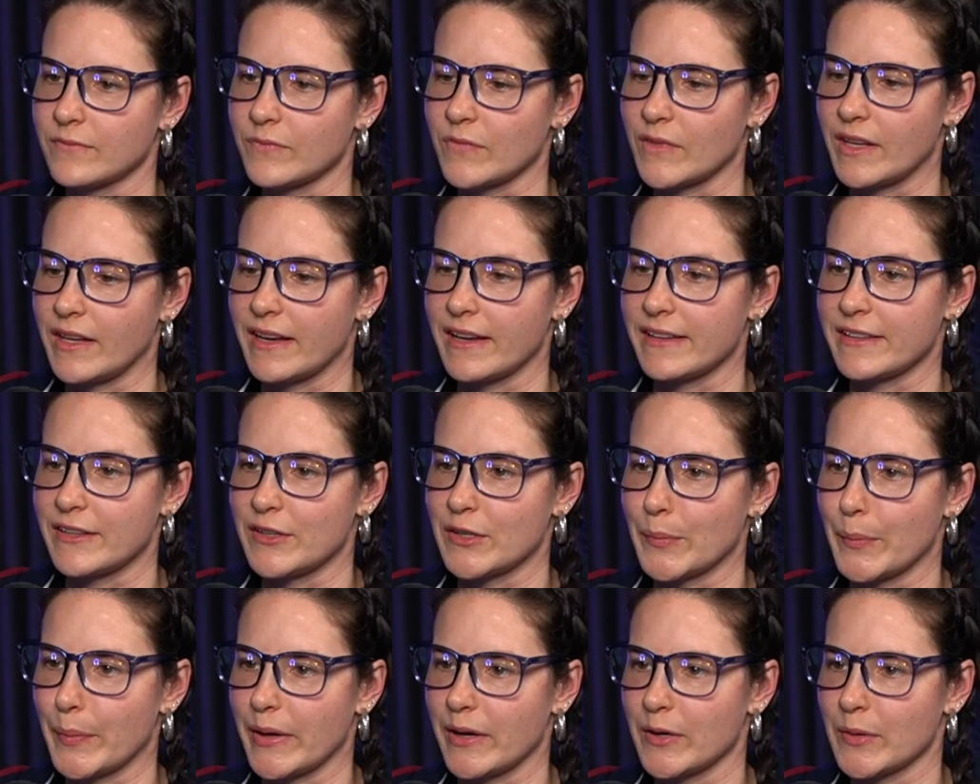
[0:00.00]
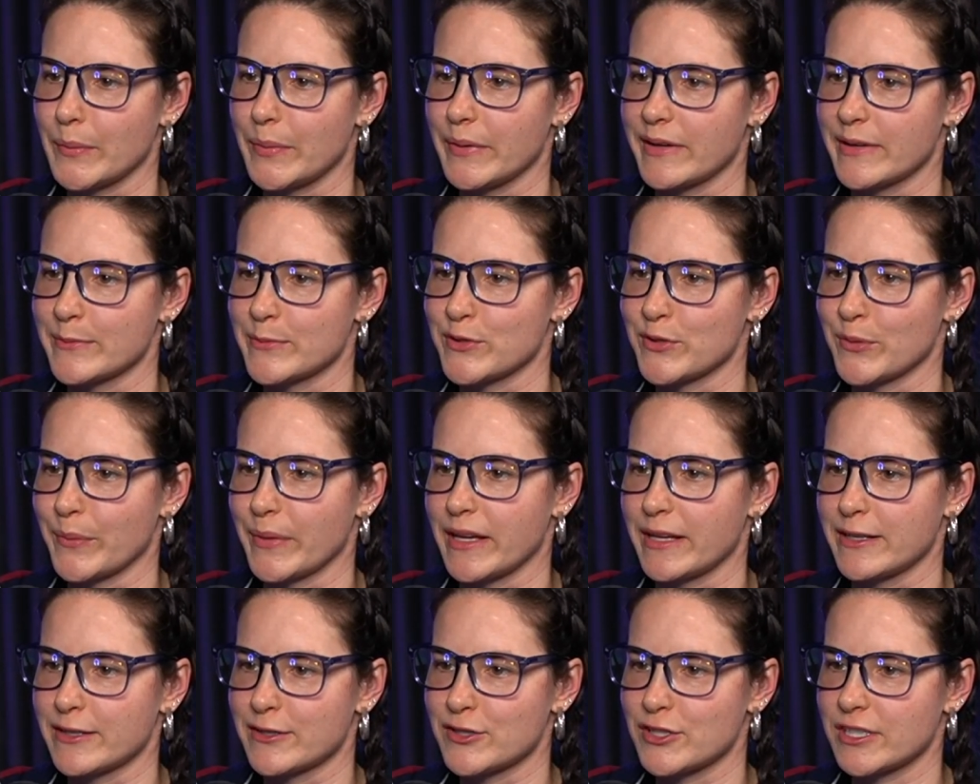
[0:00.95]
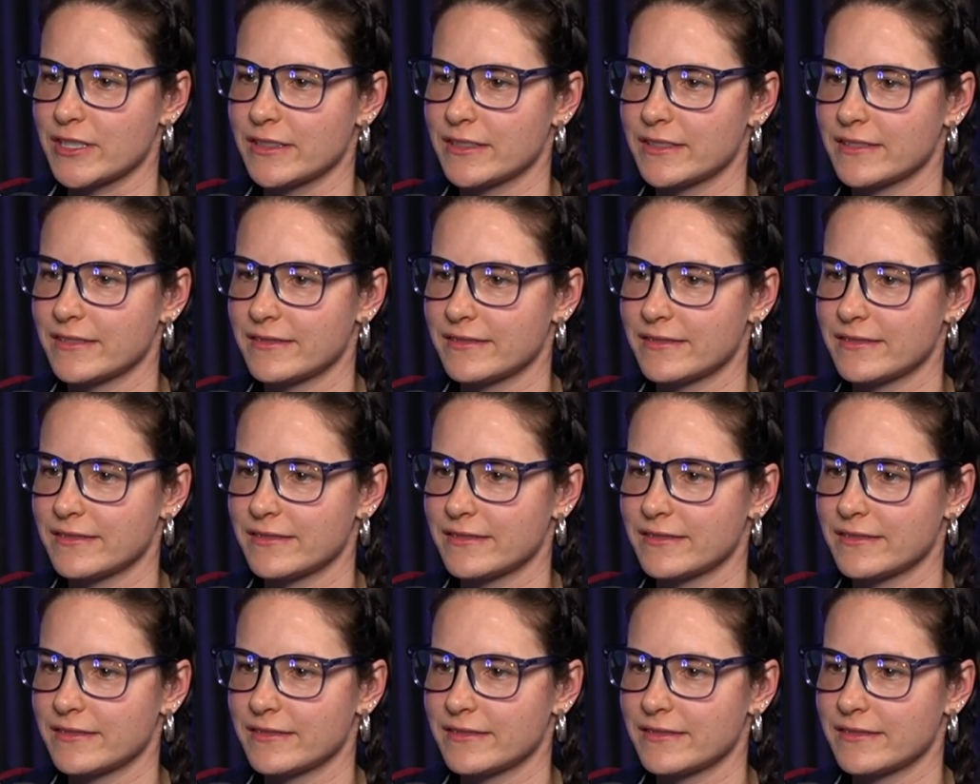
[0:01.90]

Yeah, and then your parent becomes your manager.